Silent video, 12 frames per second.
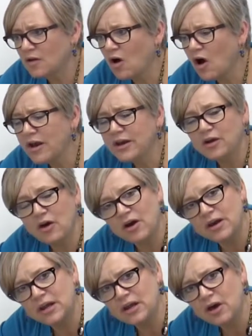On and
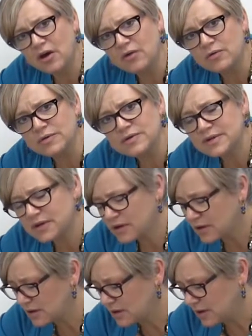on it goes.
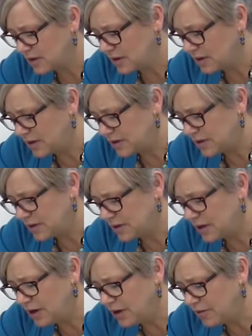
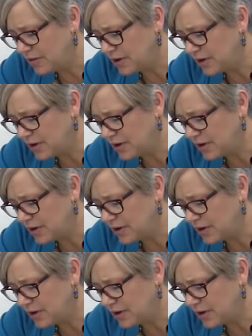You know,